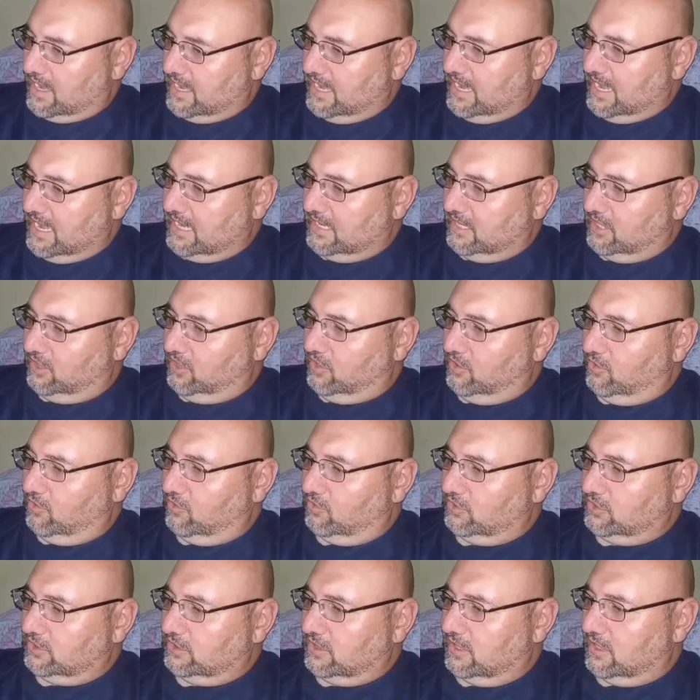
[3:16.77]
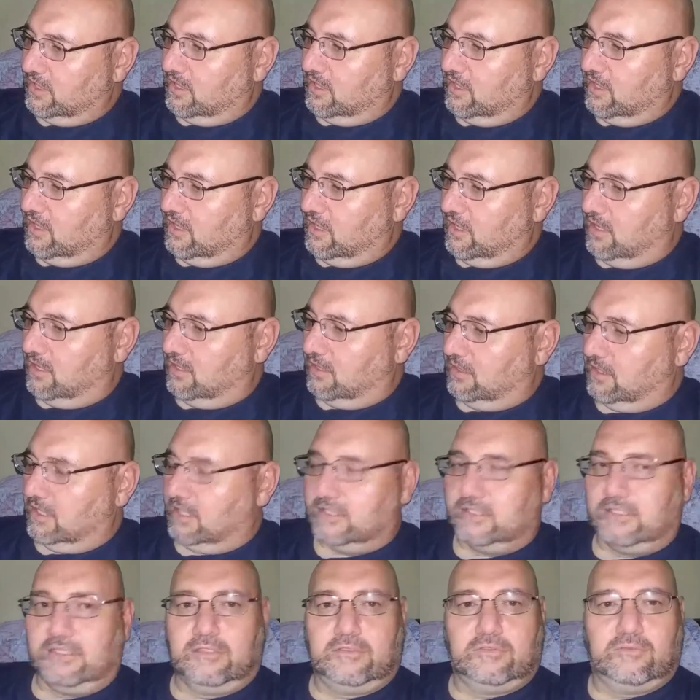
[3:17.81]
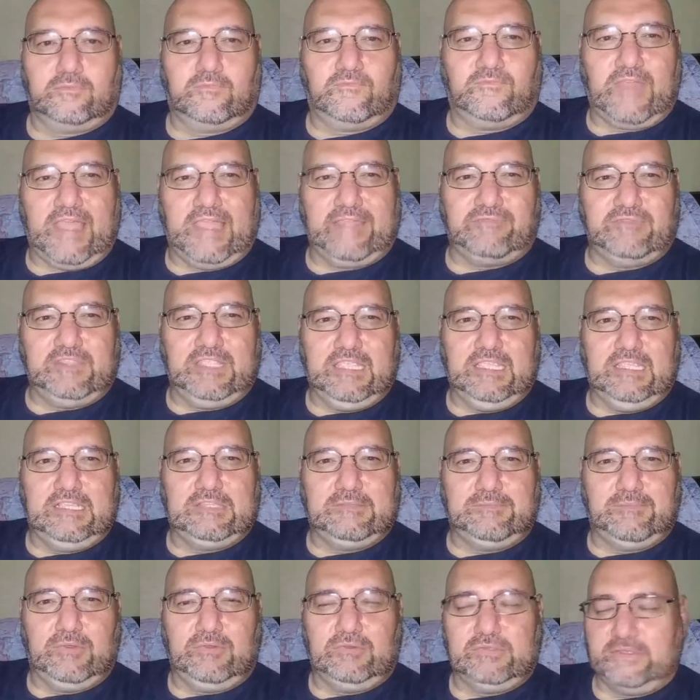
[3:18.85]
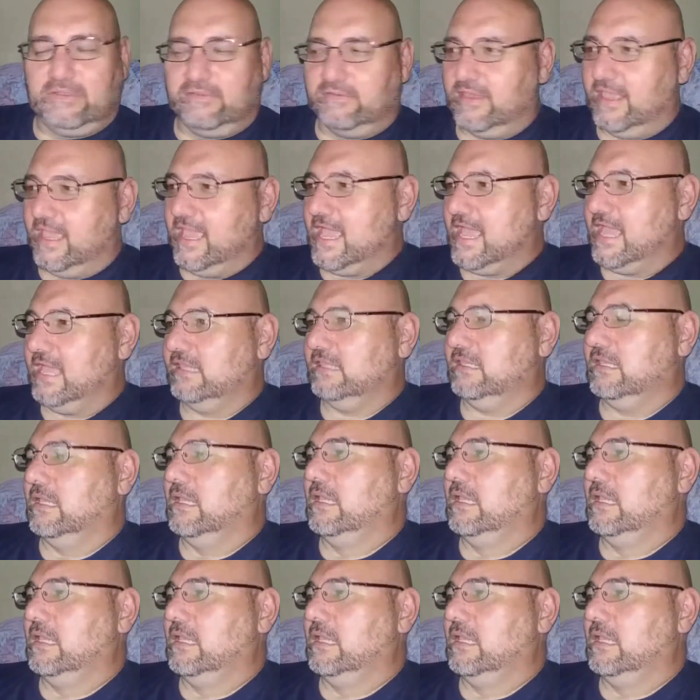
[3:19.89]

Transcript: had to use 5 teaspoons of that.